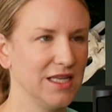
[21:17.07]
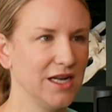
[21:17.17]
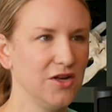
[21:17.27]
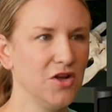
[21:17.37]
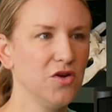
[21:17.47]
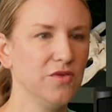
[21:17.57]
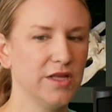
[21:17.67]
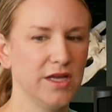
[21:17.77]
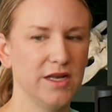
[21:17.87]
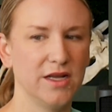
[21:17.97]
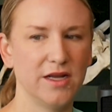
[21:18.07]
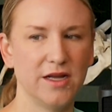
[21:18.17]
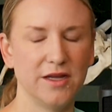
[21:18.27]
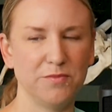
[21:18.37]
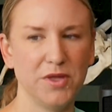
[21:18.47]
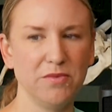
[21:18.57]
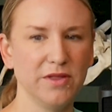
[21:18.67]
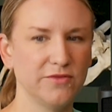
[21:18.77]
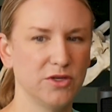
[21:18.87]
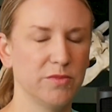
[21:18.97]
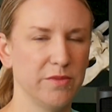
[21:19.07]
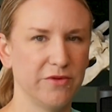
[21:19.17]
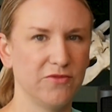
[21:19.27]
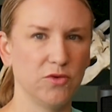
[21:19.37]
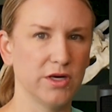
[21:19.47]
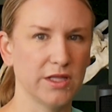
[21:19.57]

And I know that people have told me before,